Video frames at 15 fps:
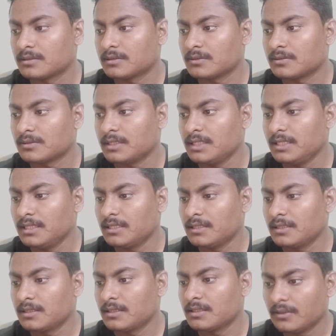So see,
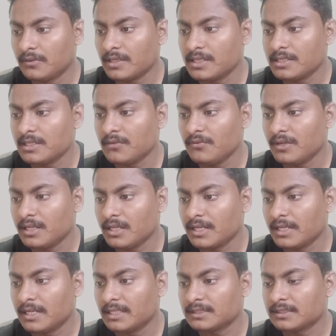you can see one
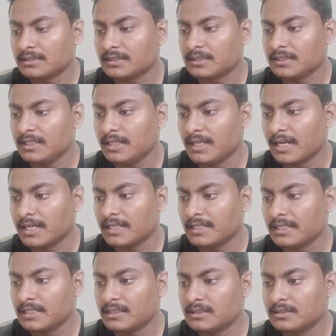unnecessary line
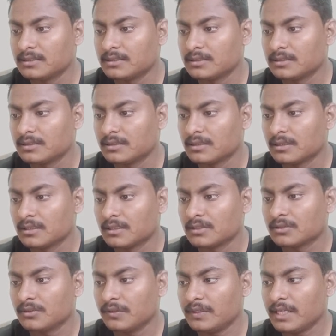here.
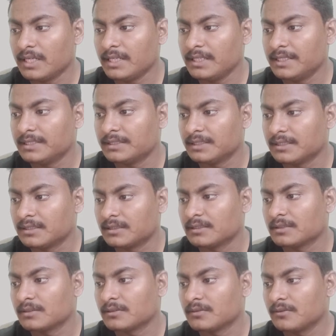We can erase it
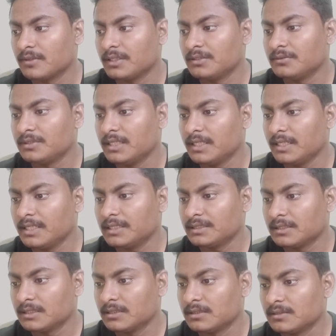by using
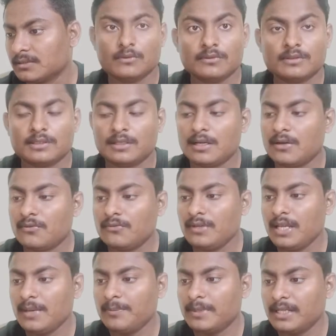eraser. Now we
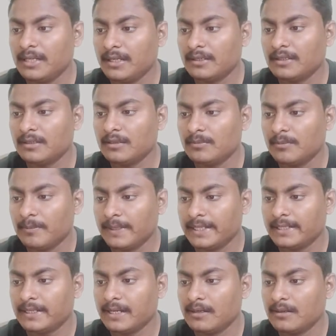have created
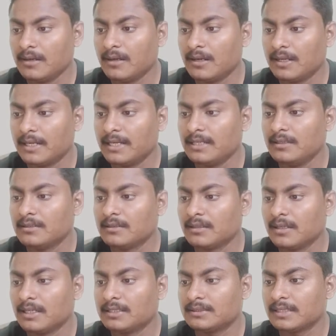minute hand, hour hand
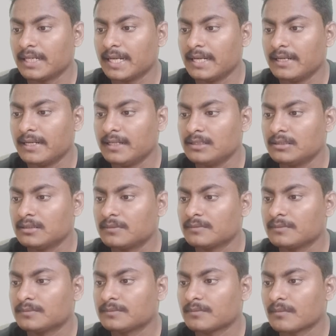and second hand.
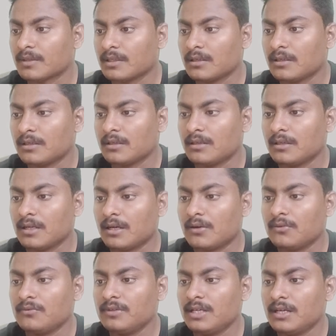Now
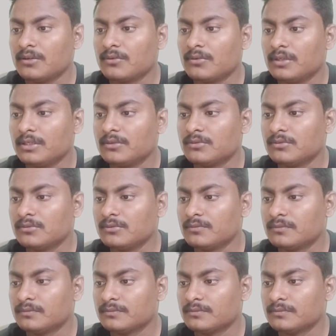we are going to